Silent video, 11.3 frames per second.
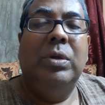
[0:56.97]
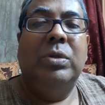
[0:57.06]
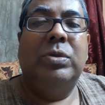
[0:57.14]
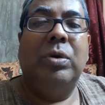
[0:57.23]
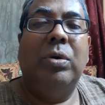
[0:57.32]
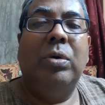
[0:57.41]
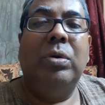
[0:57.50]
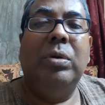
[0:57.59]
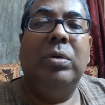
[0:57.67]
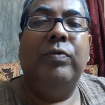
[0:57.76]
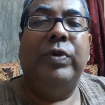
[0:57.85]
So
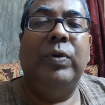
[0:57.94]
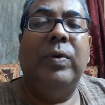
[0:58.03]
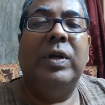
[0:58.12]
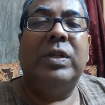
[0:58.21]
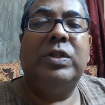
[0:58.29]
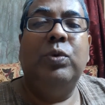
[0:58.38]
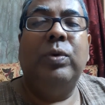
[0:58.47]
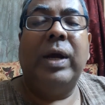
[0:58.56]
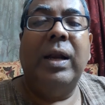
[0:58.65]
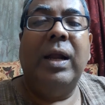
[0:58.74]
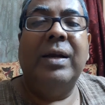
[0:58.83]
viewers, you
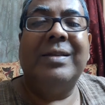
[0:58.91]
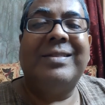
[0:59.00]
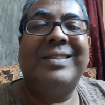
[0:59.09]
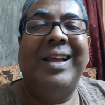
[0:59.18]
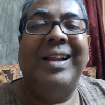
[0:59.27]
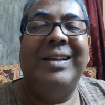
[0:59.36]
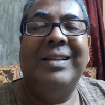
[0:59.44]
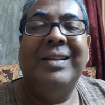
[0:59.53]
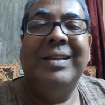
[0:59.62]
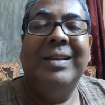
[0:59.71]
can understand